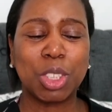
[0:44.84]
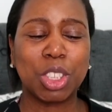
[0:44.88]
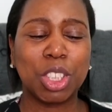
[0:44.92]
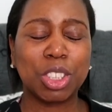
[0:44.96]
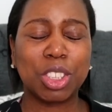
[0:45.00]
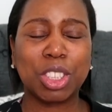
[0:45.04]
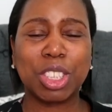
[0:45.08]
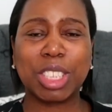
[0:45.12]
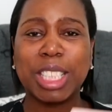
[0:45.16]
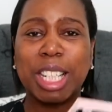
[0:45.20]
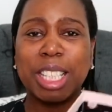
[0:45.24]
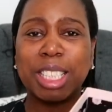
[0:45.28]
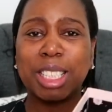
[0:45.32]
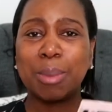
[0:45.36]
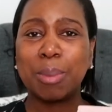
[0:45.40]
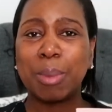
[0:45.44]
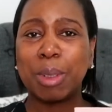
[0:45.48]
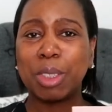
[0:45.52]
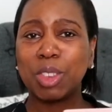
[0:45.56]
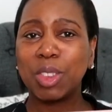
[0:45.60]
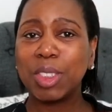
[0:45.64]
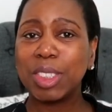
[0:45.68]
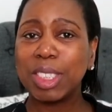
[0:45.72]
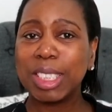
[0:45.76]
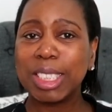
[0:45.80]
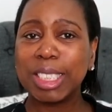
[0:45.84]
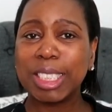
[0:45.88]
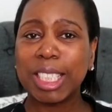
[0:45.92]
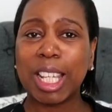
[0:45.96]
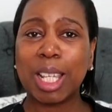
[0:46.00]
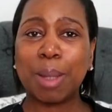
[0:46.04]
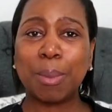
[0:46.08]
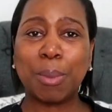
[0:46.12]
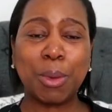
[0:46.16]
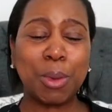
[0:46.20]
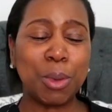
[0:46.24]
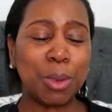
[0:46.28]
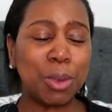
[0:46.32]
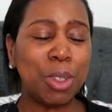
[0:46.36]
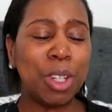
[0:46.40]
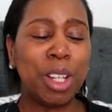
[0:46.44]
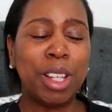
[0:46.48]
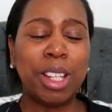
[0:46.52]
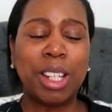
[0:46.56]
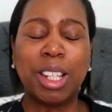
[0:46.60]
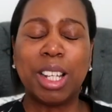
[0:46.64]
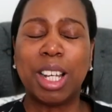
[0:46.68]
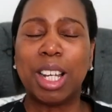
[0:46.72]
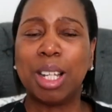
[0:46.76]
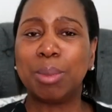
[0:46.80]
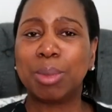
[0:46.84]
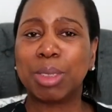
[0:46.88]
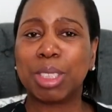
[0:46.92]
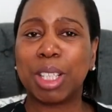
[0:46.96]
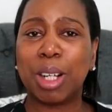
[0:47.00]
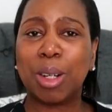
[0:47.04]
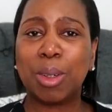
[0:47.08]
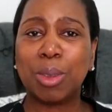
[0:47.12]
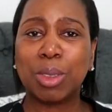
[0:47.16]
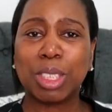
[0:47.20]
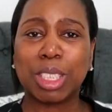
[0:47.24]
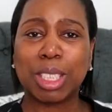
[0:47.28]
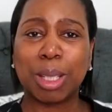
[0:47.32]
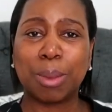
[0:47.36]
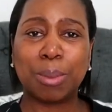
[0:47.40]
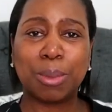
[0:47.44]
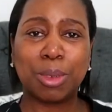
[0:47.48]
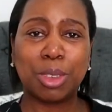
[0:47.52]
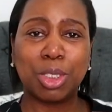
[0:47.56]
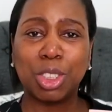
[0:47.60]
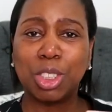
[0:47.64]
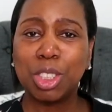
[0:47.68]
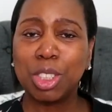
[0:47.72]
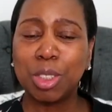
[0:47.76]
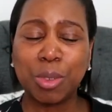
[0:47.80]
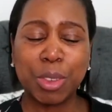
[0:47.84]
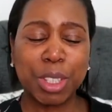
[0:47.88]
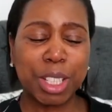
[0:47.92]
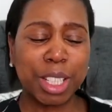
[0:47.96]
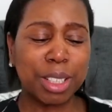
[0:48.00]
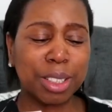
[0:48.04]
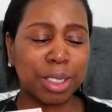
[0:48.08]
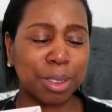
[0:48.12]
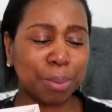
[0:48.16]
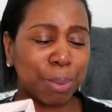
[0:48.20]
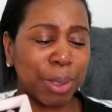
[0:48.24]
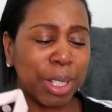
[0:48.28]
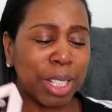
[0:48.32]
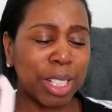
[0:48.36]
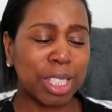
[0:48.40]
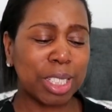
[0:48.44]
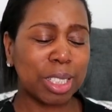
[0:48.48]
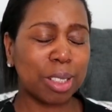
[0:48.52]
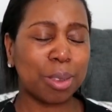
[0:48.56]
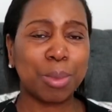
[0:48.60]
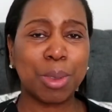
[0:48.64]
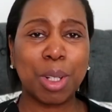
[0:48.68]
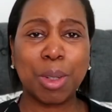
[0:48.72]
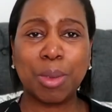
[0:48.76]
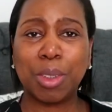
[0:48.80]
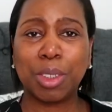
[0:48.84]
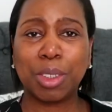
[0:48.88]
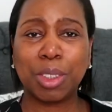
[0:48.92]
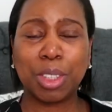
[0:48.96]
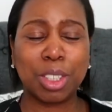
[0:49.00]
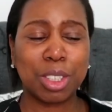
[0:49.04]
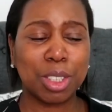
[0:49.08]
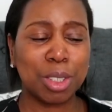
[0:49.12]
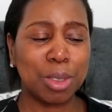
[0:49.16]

which i just had in my dressing table um, to hold some jewelry and bits i'm no longer